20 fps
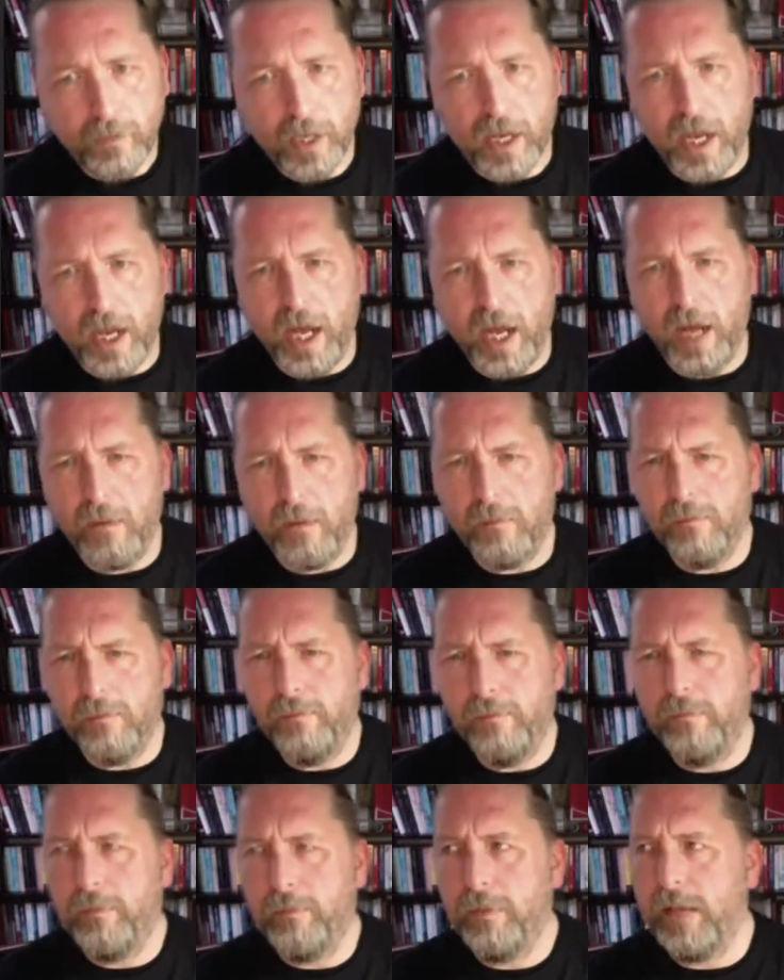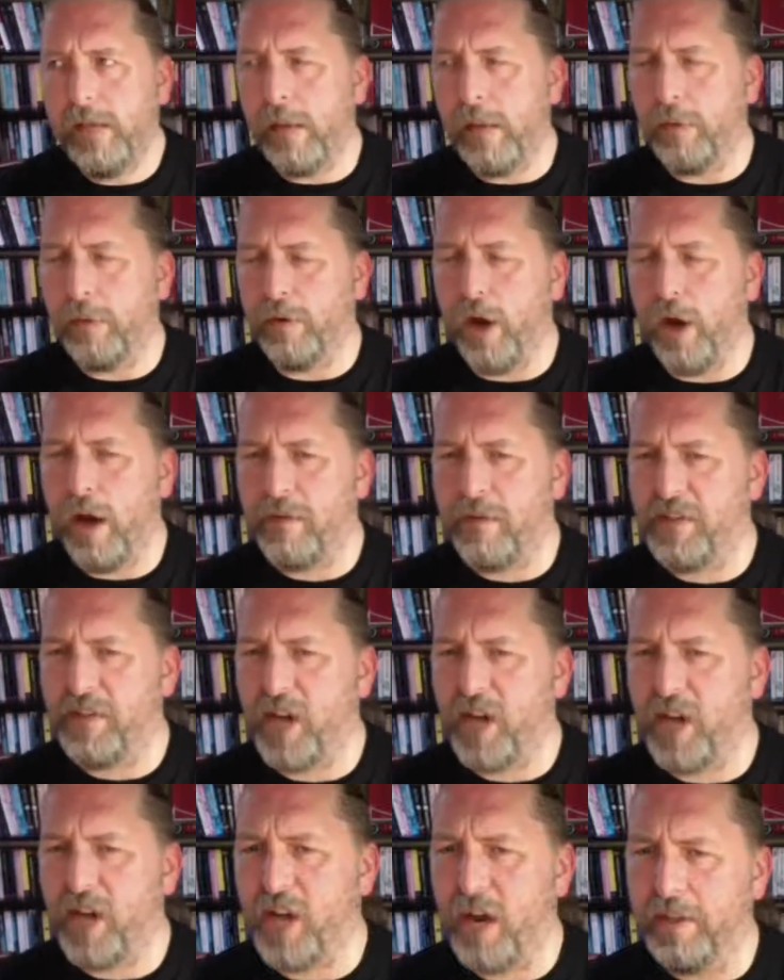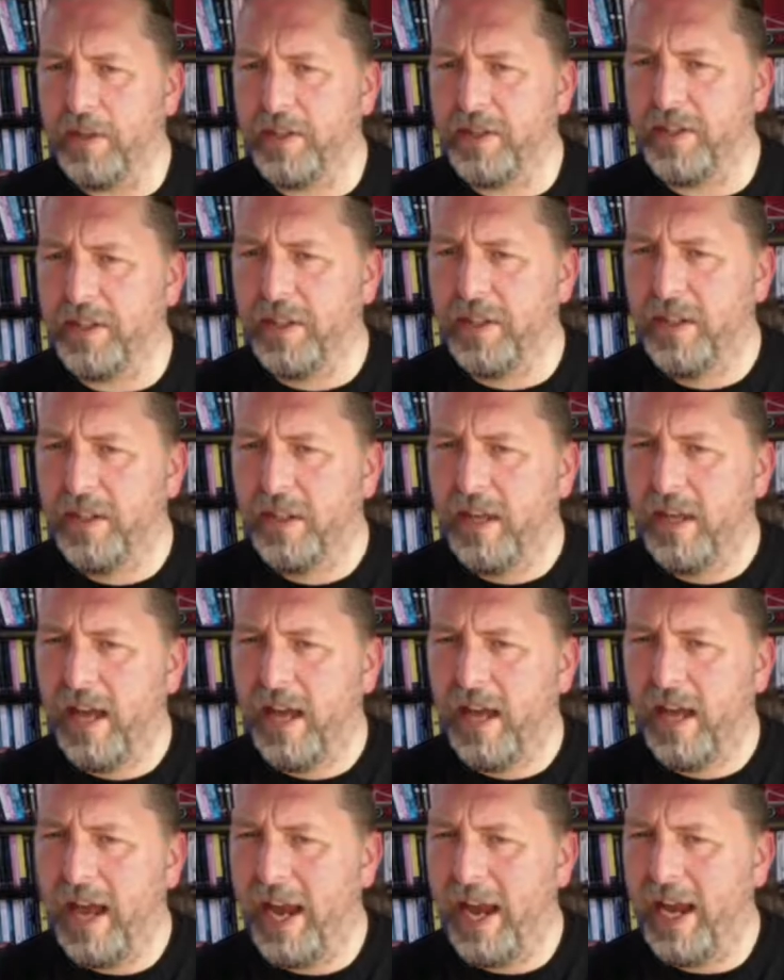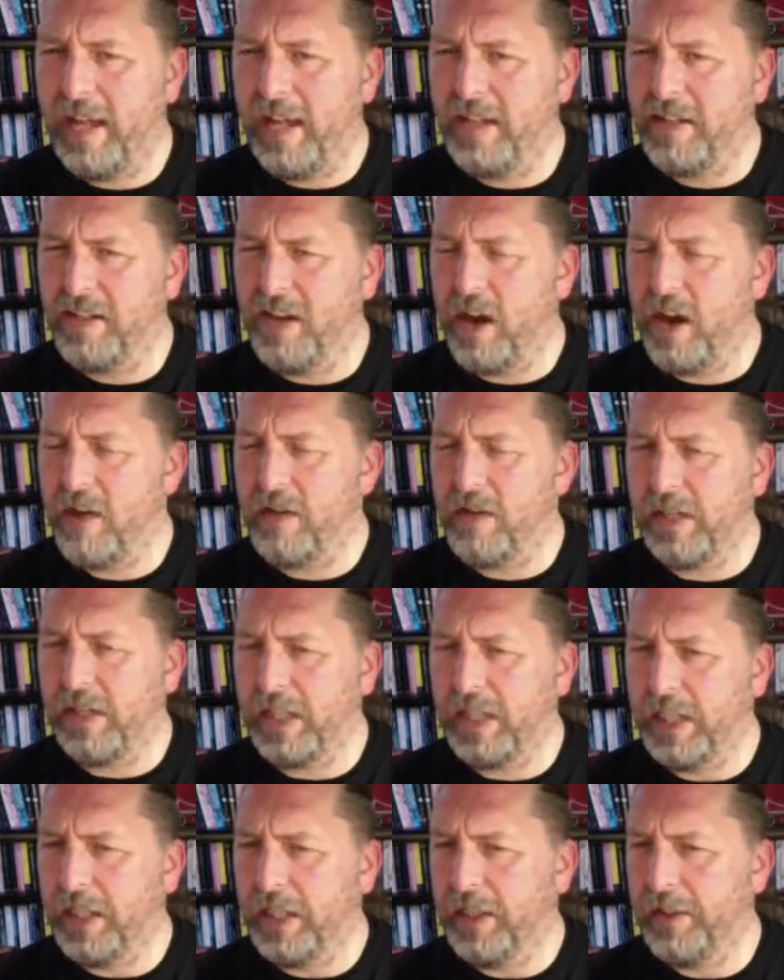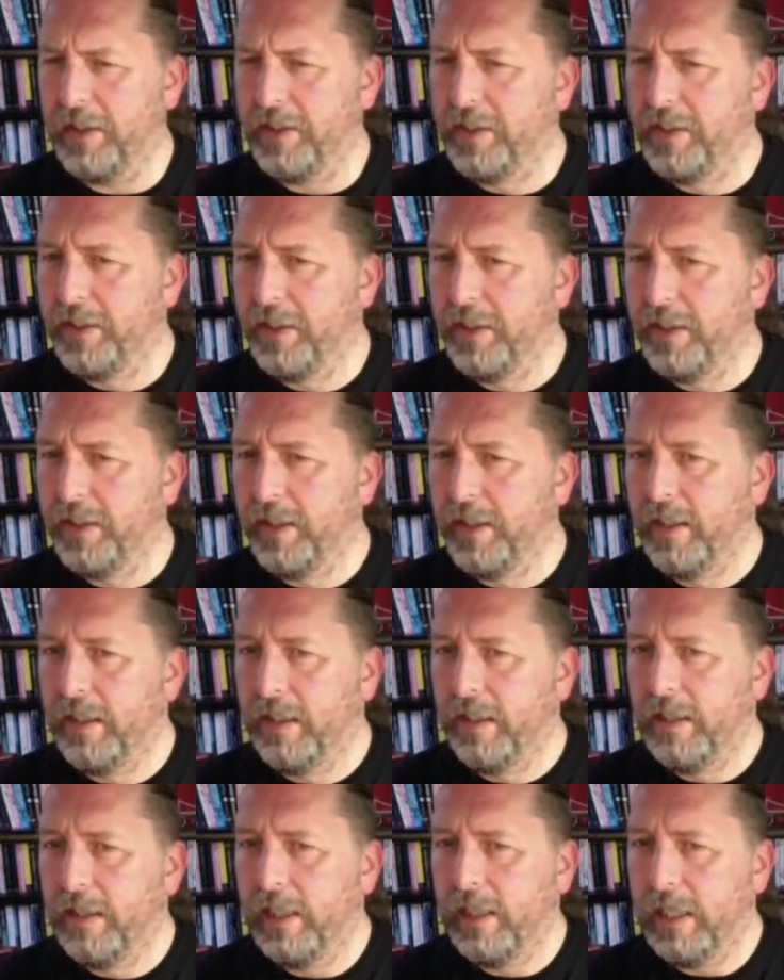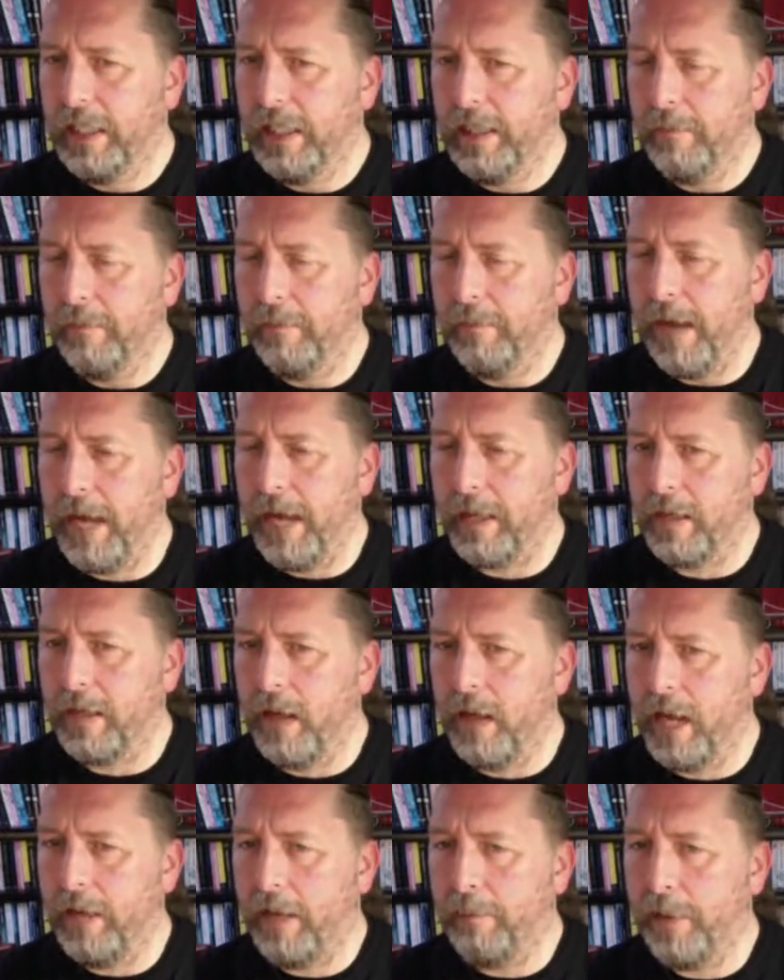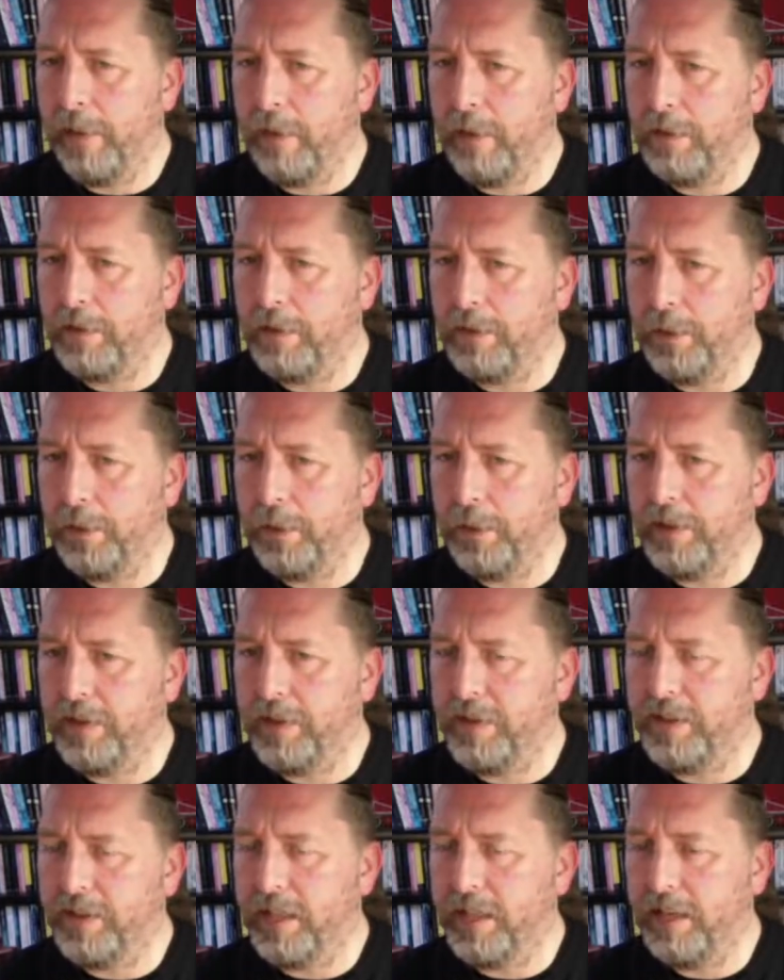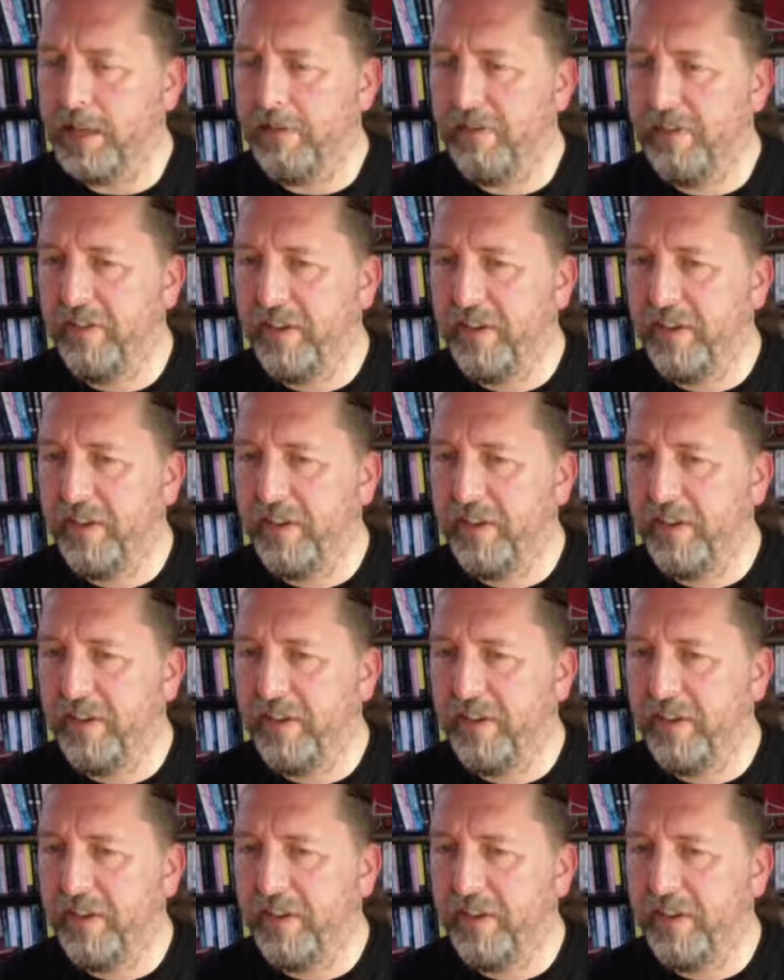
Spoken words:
Yeah, but with Hive Tyrants and Tyrant Guard. had like the bone swords and stuff.